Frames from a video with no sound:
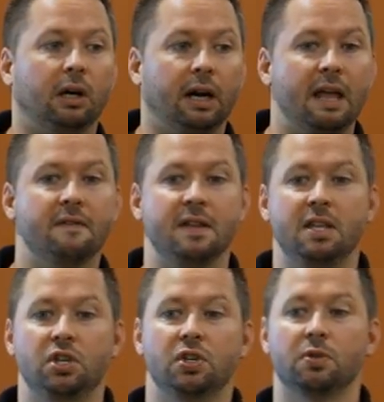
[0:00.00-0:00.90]
are having
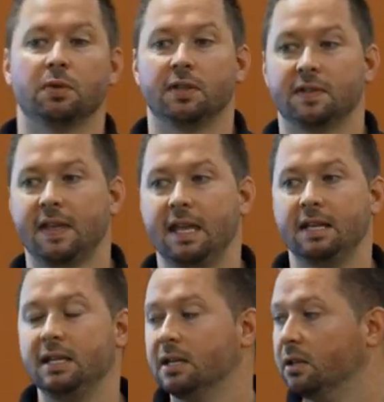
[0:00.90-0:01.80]
issues with this
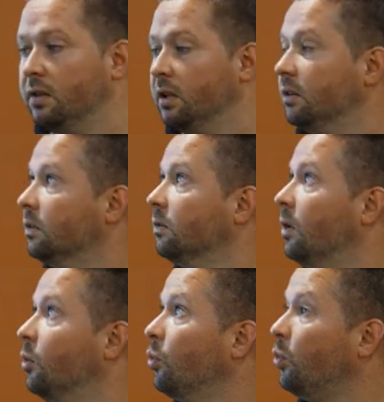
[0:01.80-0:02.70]
candida than
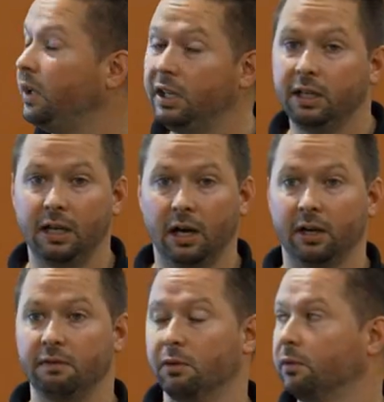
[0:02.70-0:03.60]
what we
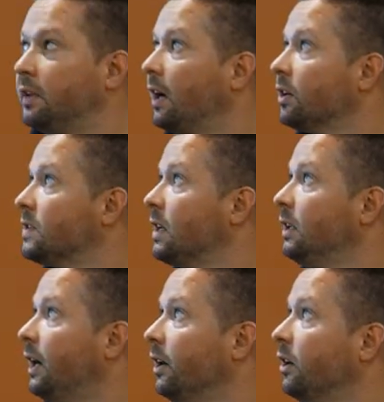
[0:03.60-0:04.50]
are even, Dr. Tent
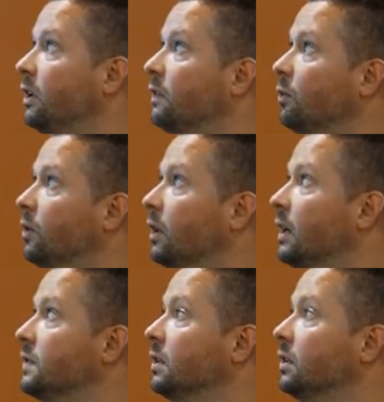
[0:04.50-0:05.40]
and I are even
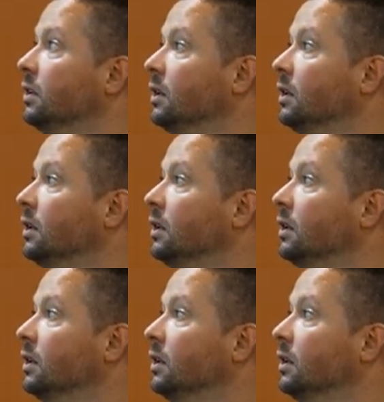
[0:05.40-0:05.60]
realizing.